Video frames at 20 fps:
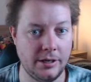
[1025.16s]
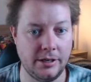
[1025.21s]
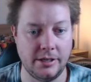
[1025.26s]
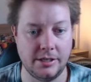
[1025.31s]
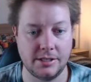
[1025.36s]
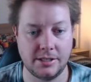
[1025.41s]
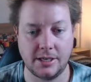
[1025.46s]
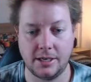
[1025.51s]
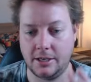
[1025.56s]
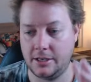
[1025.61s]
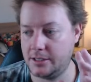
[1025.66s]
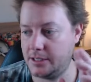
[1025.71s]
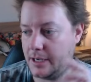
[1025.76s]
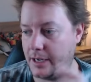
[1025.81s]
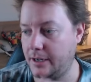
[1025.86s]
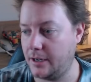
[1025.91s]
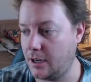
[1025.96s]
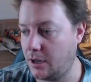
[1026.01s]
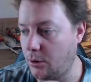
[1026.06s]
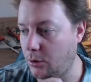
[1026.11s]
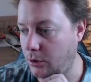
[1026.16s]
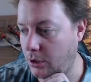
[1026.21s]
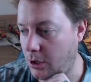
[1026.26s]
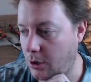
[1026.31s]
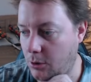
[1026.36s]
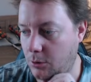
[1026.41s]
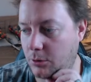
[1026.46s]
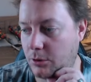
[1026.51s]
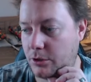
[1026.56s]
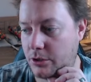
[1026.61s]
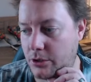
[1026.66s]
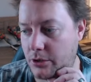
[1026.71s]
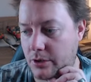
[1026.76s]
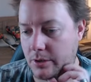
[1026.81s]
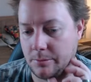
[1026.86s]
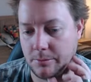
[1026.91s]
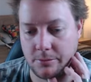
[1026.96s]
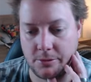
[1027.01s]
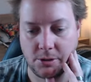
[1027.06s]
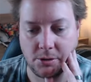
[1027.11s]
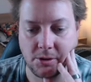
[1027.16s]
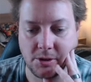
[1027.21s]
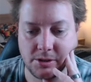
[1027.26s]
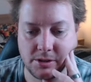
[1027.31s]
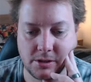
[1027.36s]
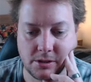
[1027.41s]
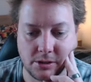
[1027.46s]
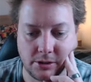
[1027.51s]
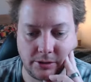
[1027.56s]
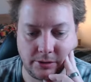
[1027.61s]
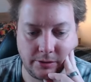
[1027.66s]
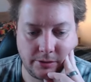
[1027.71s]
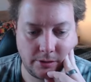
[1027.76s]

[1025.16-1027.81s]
is going to take a long time, guys. So